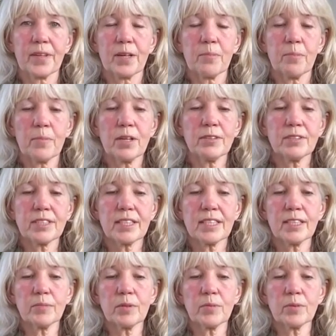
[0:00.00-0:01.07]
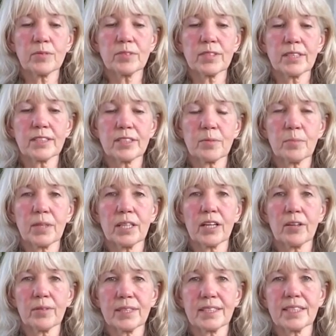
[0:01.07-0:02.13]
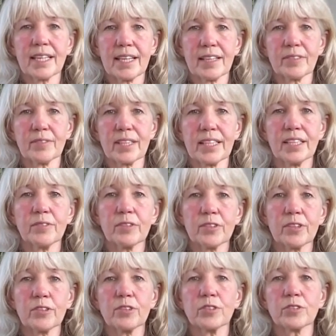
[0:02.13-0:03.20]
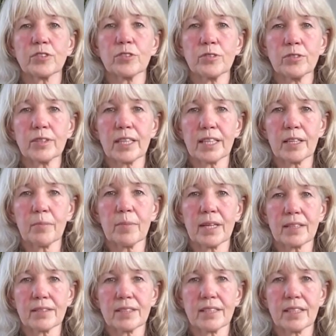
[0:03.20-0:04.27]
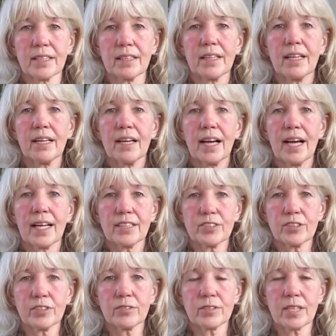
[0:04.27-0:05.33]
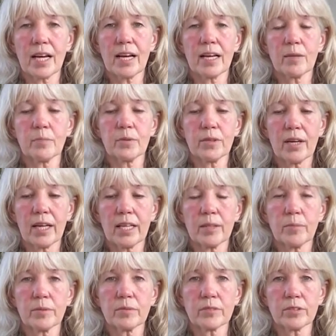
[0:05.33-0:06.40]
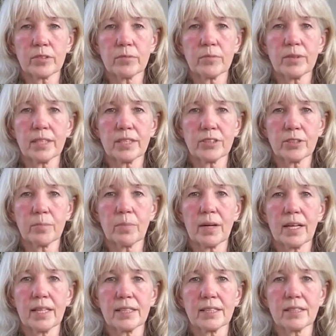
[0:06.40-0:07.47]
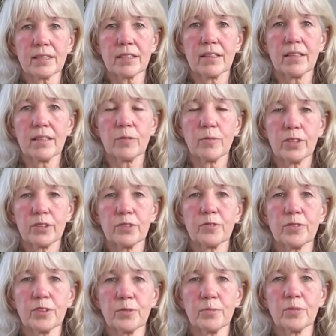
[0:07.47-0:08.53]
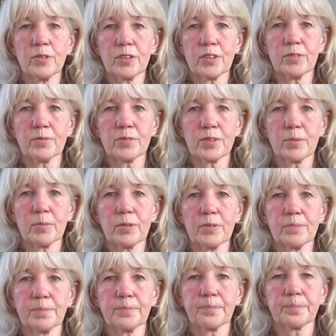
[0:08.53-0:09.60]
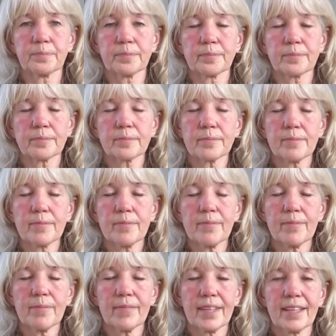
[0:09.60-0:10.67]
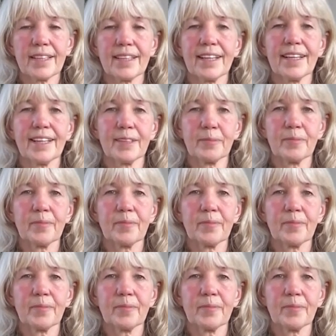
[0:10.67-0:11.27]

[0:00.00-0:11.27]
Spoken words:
Mostly we want it to be going down. That even though you're talking about it, as you tap, you're able to reach a place where you feel more comfortable. Okay.